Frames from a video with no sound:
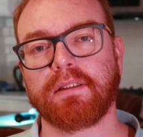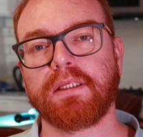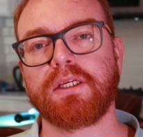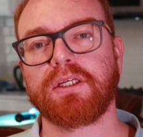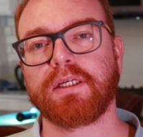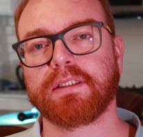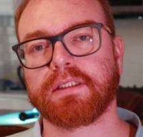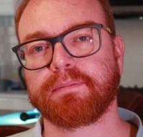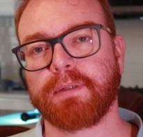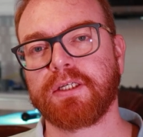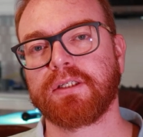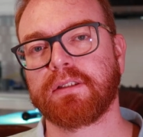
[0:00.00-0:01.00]
Niji is a
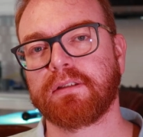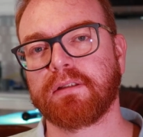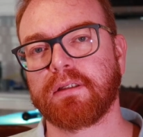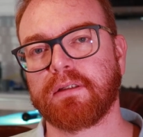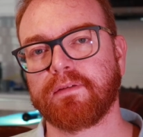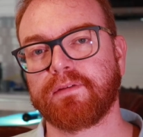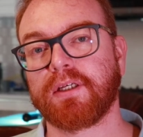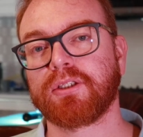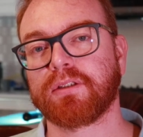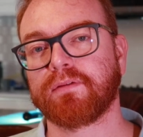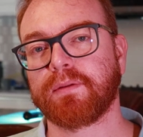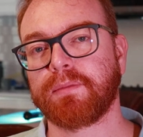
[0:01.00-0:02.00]
special uh,
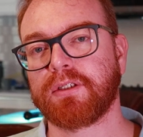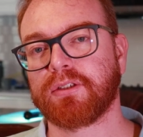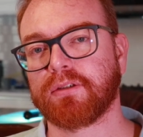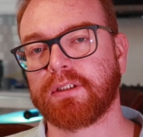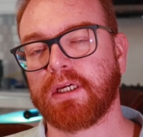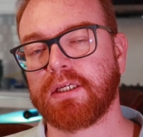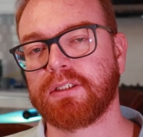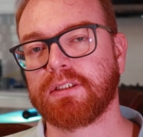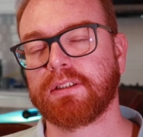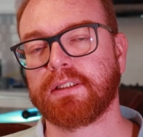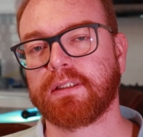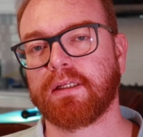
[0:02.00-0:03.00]
version of the Midjourney
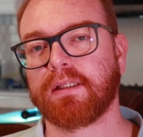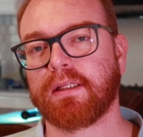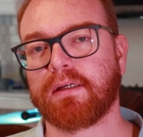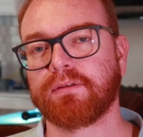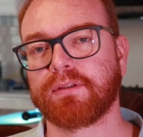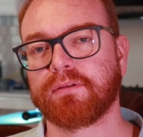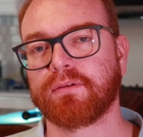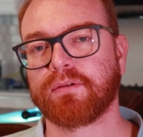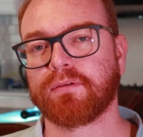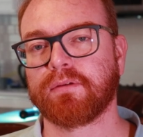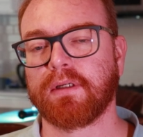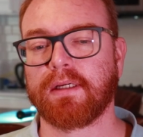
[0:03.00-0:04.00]
engine that allows you
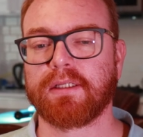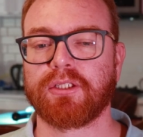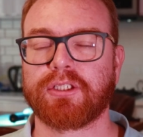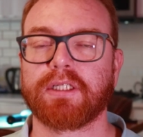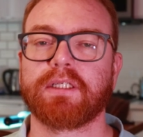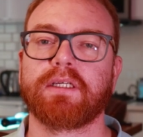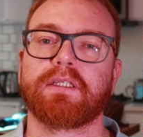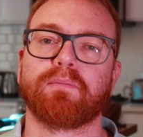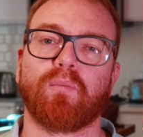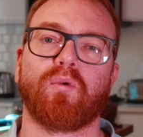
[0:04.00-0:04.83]
to generate